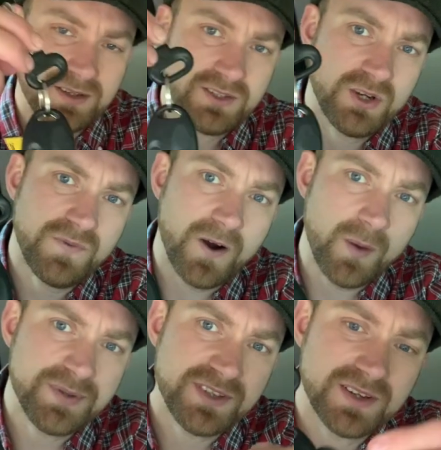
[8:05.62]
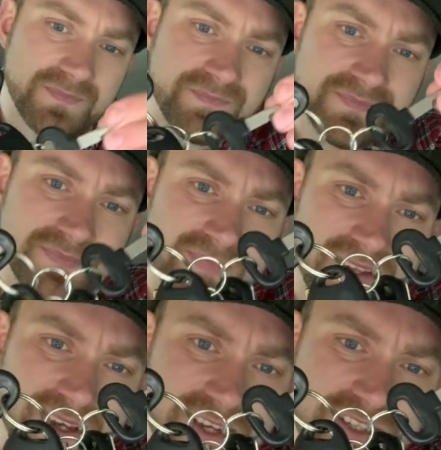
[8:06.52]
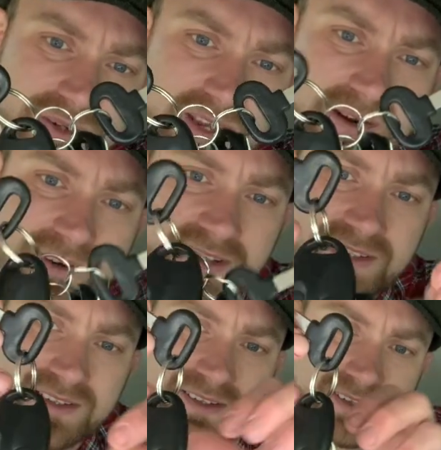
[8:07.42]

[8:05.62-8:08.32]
two fobs and two key rings.